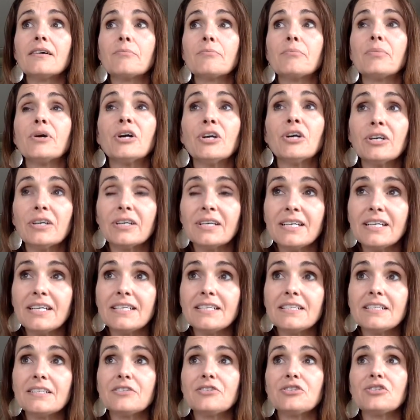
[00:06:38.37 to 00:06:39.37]
pertinent
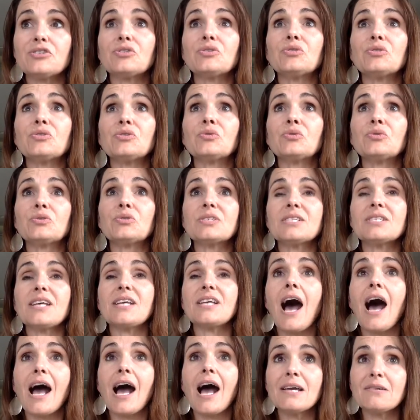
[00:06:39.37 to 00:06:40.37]
to
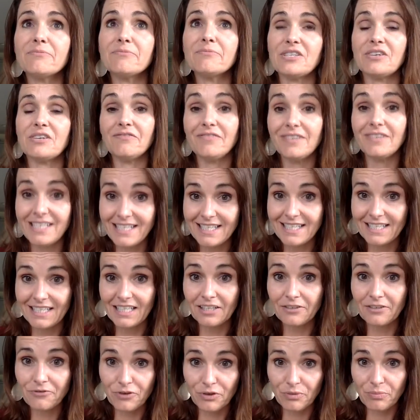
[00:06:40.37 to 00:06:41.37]
times of
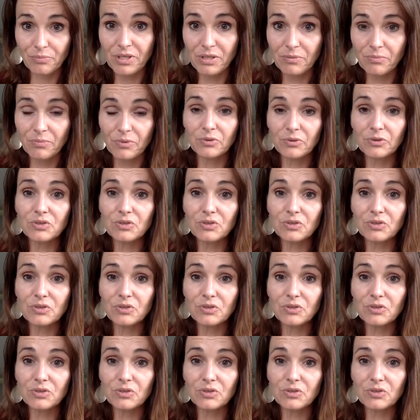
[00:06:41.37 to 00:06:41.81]
need for people.